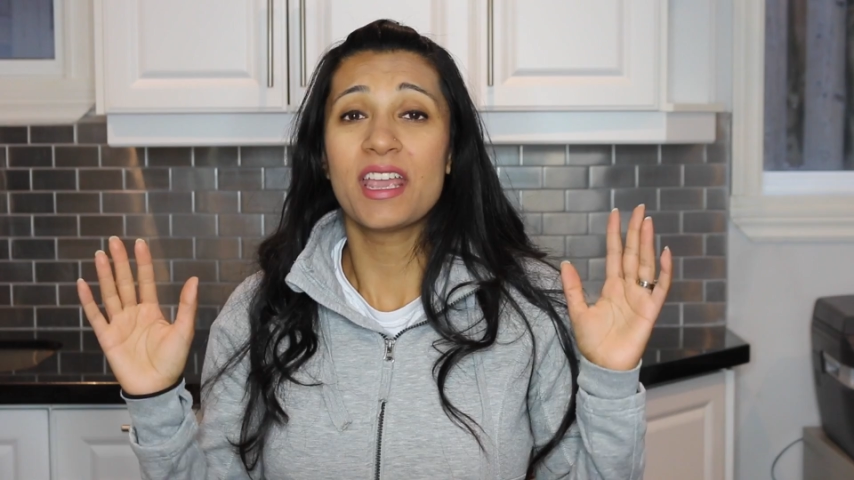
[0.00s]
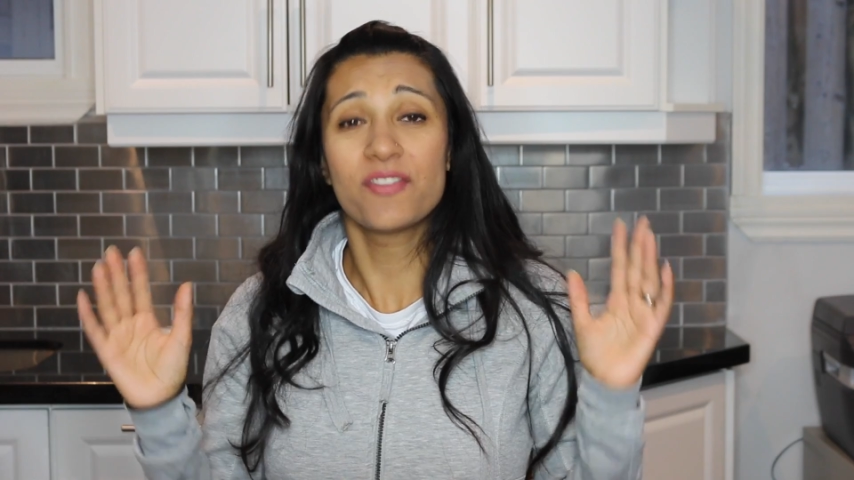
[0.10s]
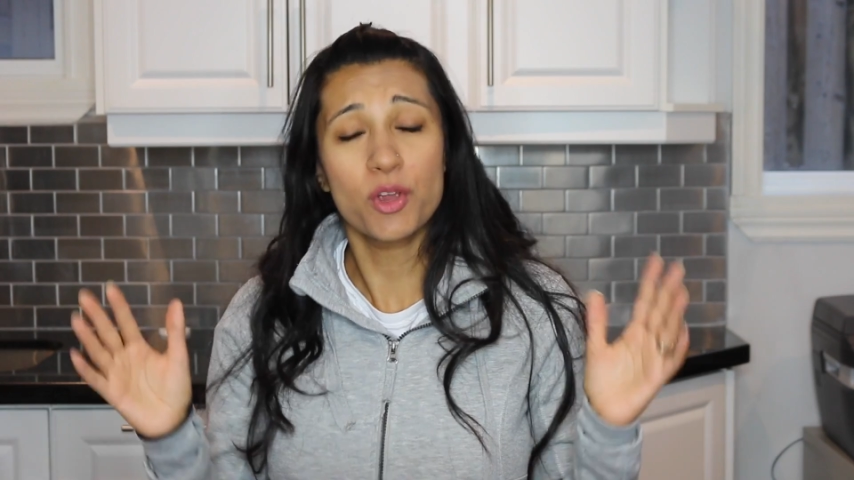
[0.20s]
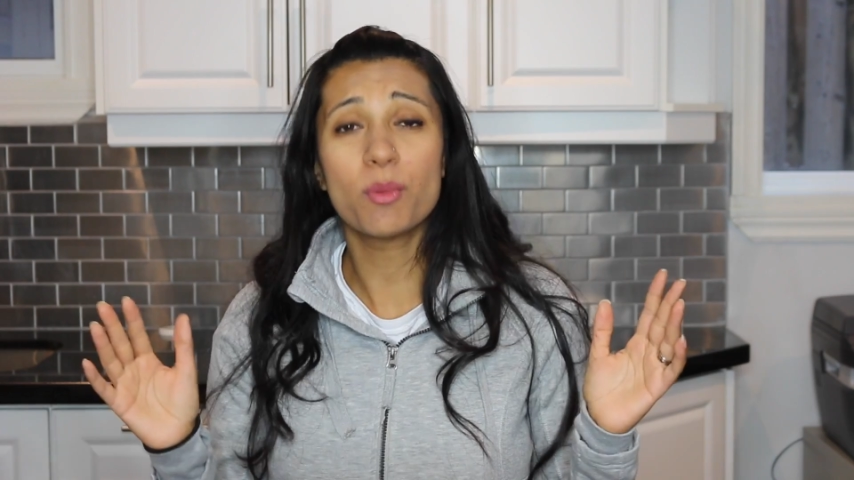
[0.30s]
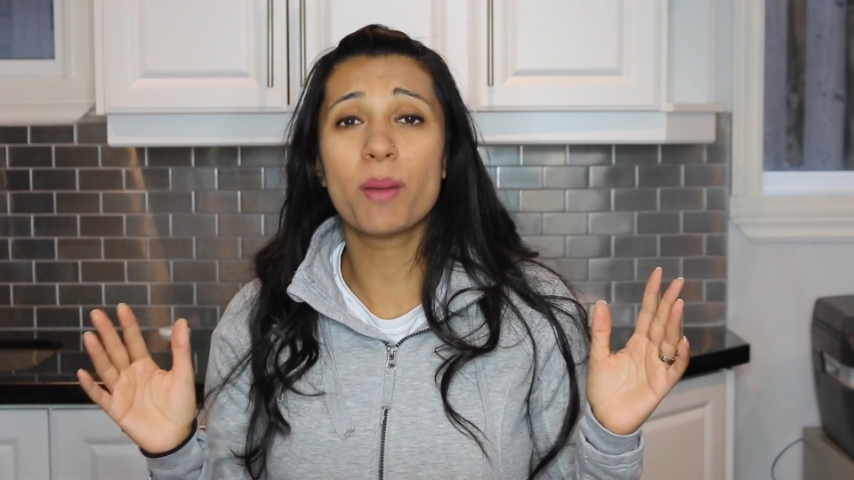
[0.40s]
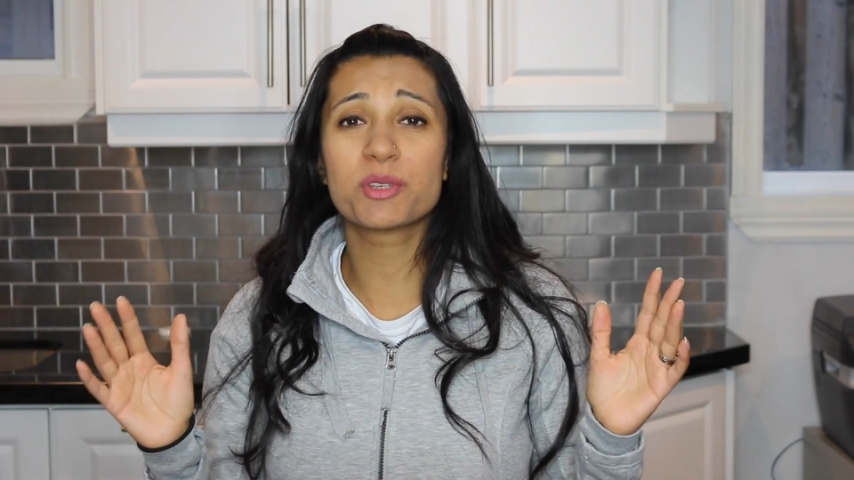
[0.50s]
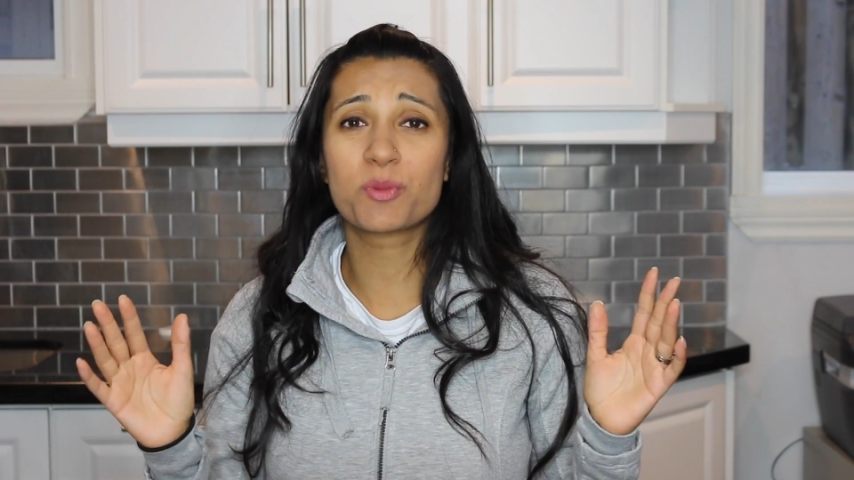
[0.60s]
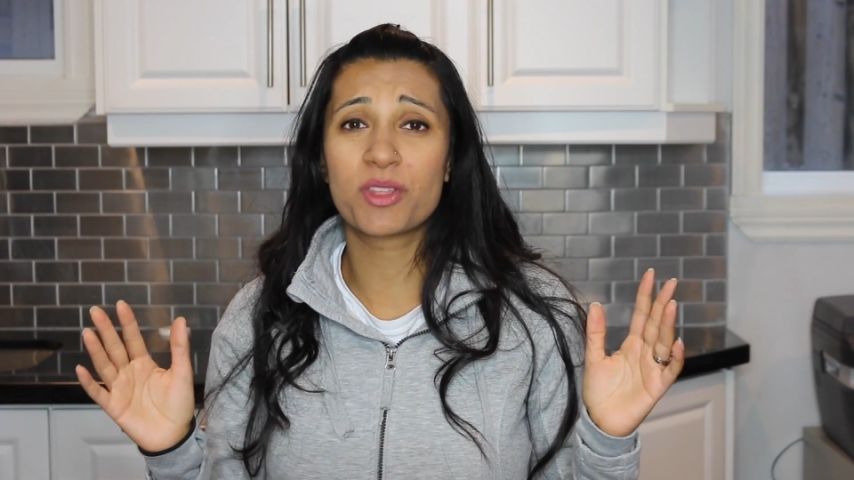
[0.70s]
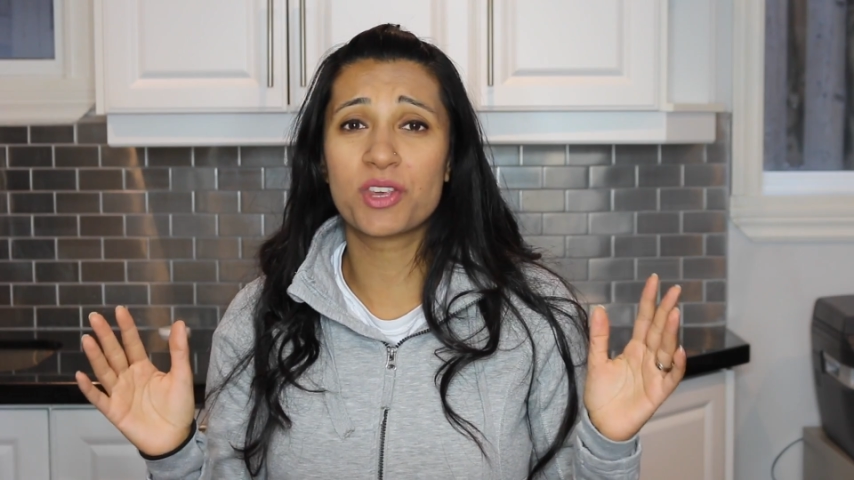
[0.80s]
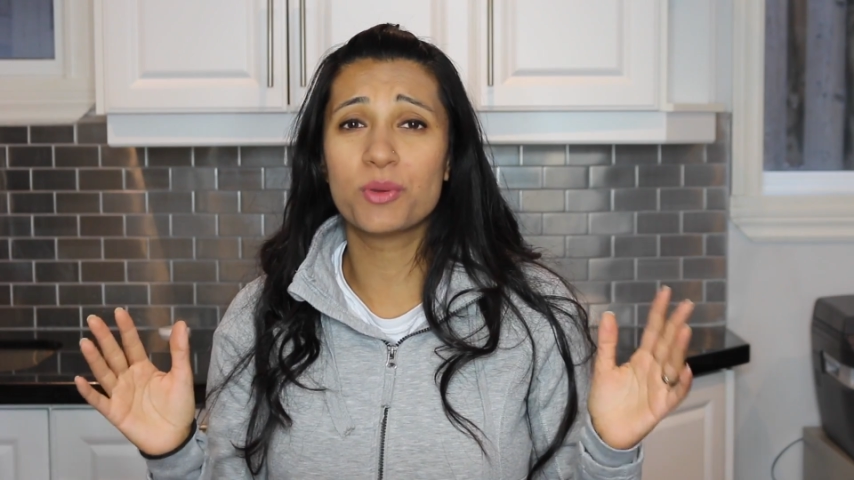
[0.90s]
If your mom
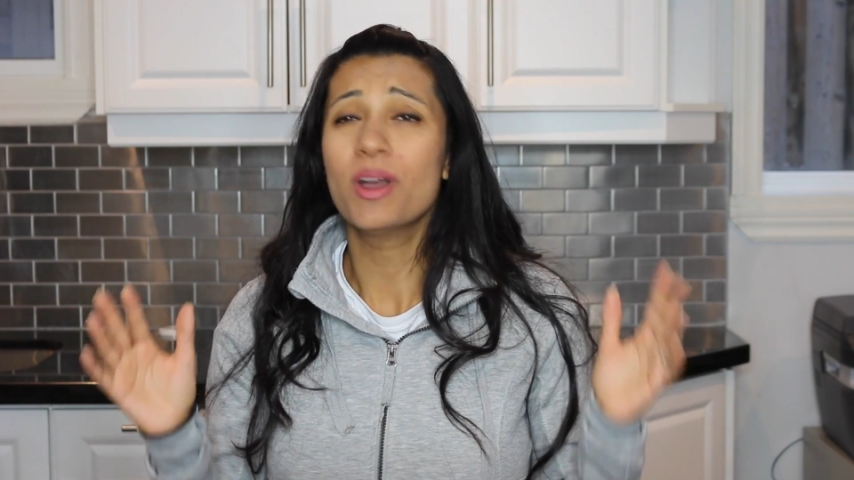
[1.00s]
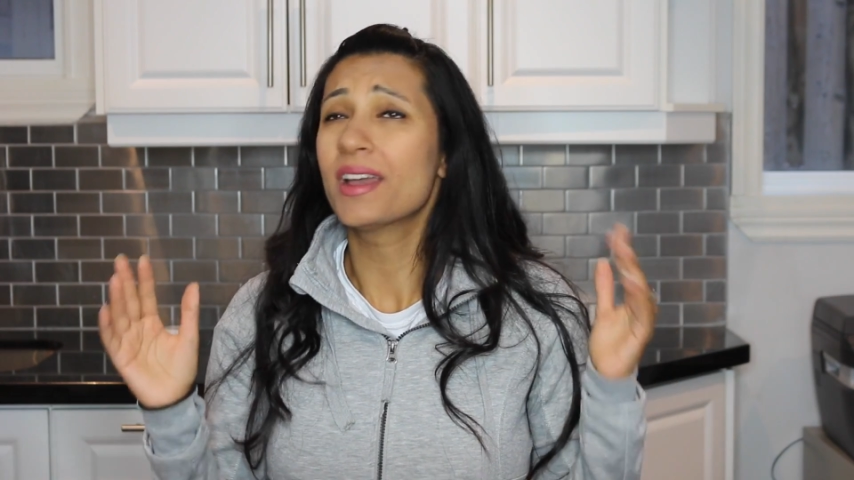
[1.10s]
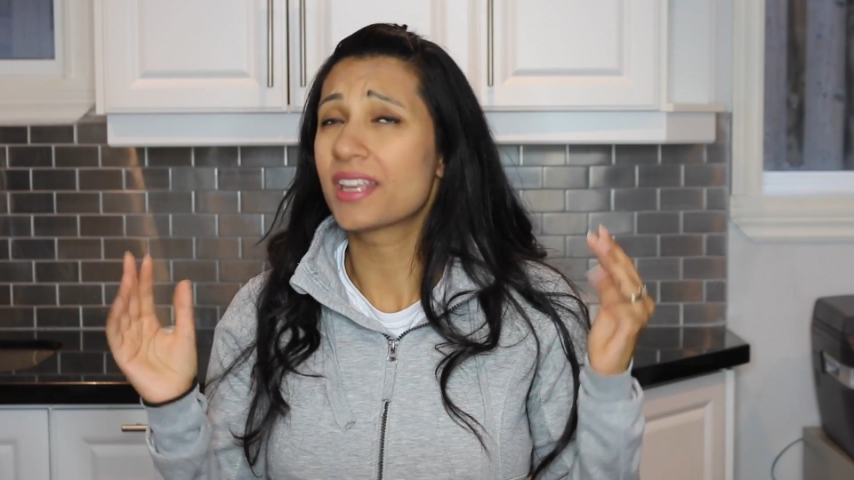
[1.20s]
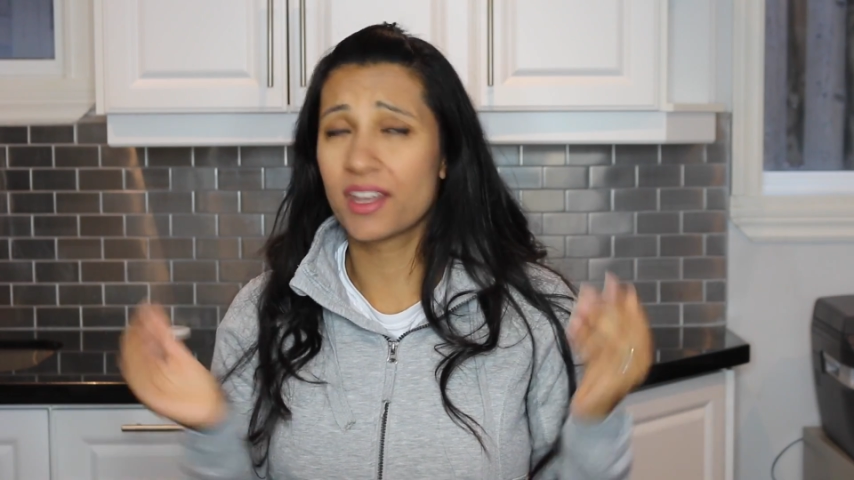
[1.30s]
is with you,